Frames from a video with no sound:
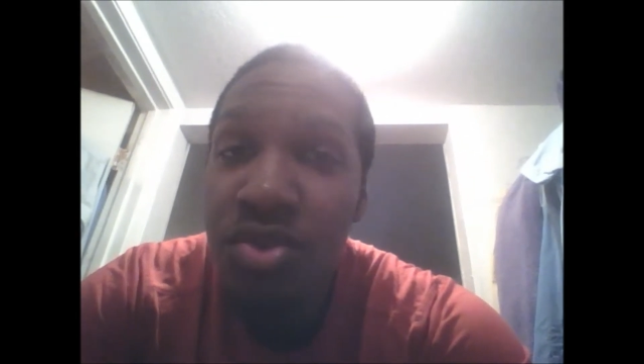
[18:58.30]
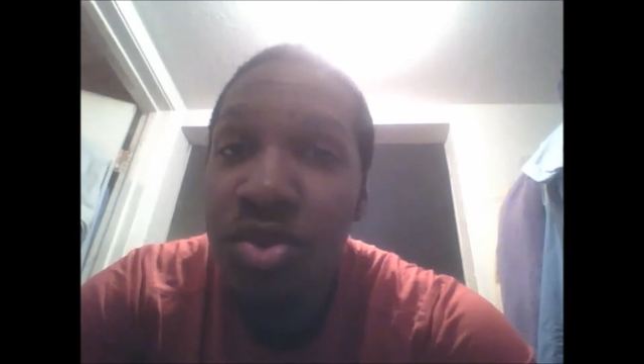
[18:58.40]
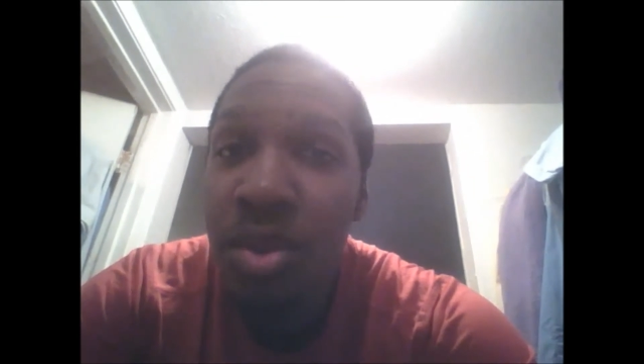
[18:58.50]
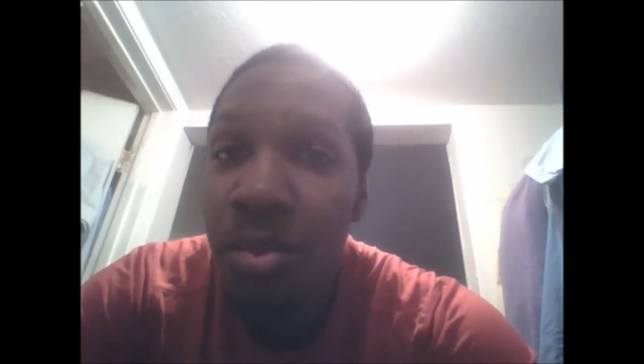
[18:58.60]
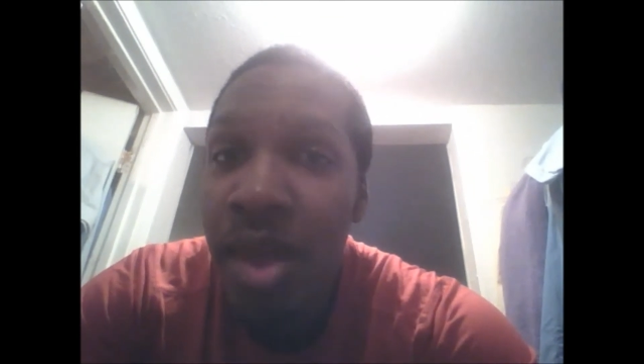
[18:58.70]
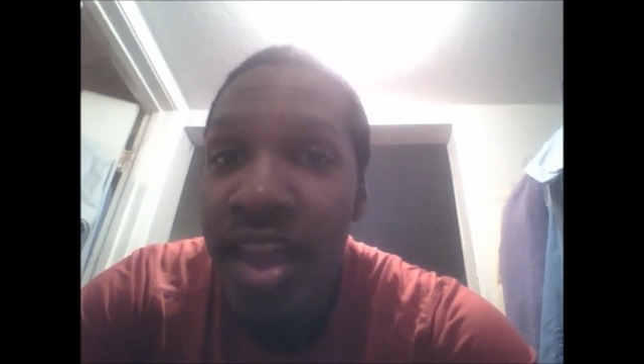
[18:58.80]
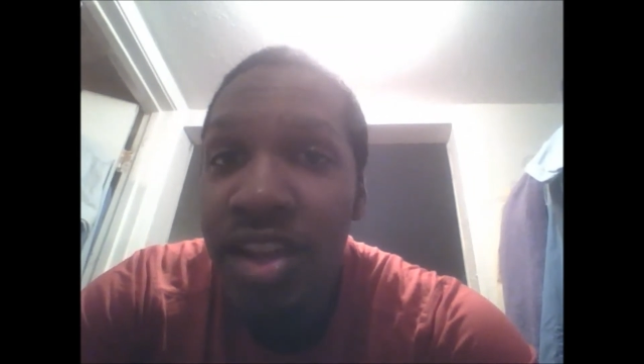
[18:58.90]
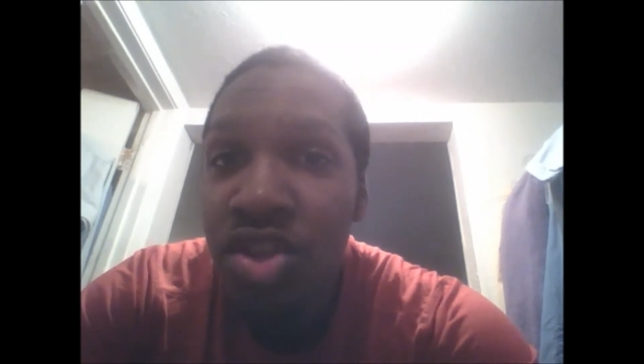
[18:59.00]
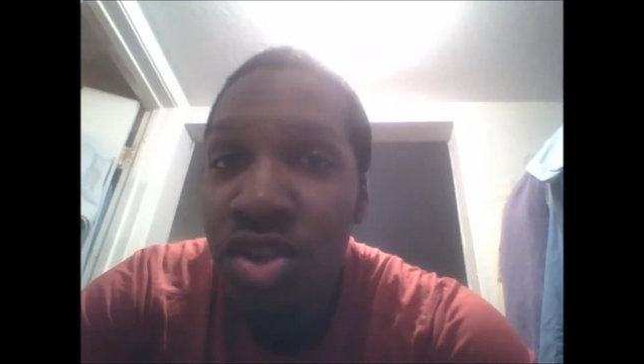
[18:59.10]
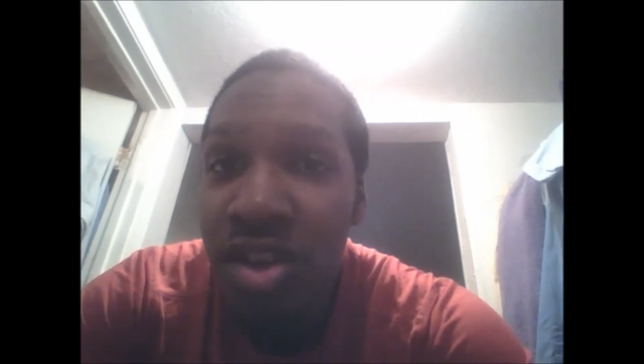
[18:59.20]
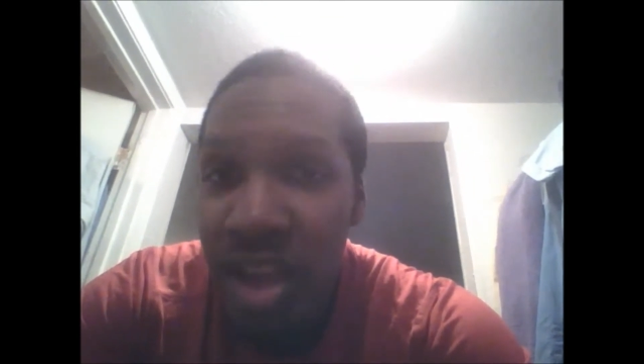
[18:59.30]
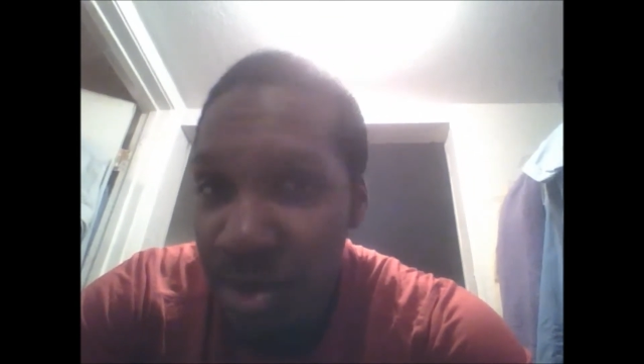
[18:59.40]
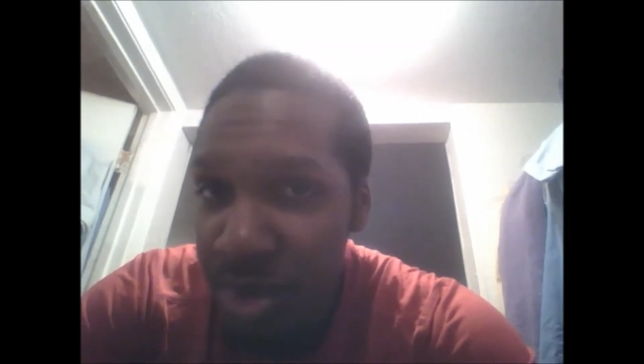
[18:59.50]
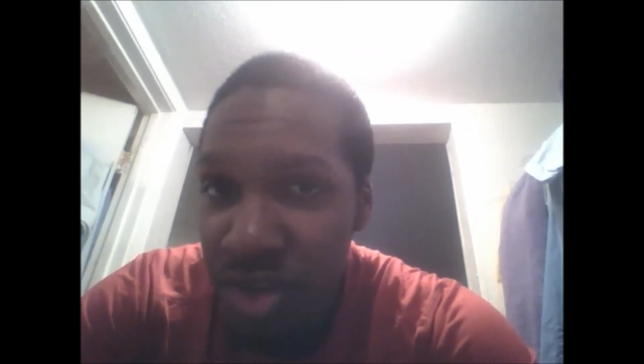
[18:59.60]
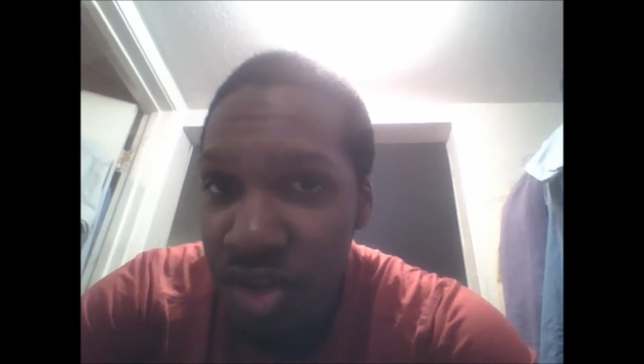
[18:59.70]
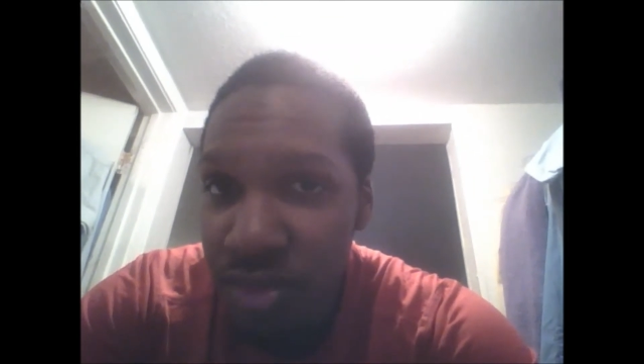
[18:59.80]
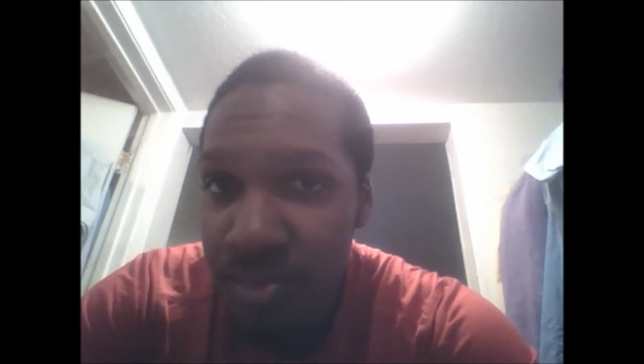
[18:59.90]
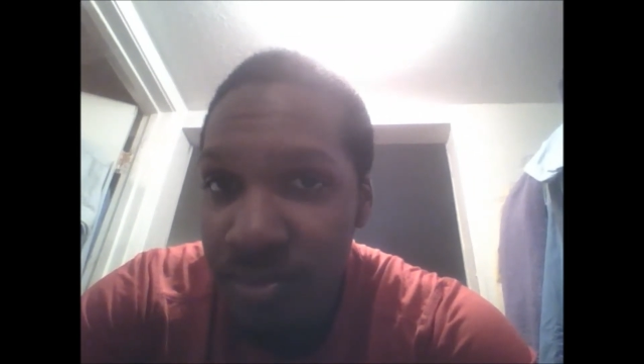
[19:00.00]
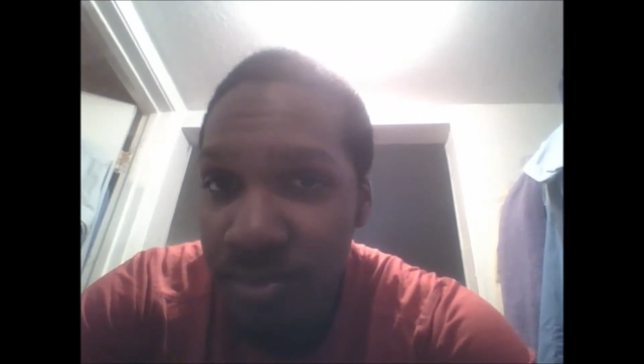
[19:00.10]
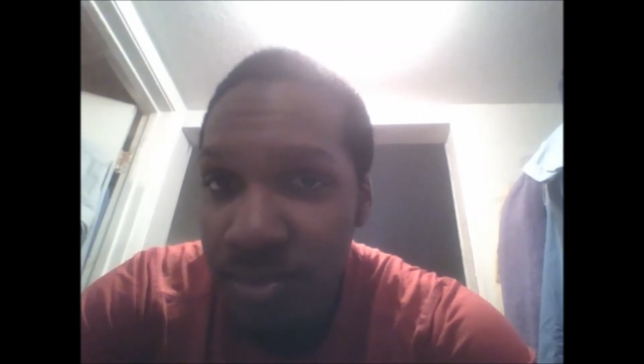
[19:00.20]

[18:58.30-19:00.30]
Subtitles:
can do some major damage.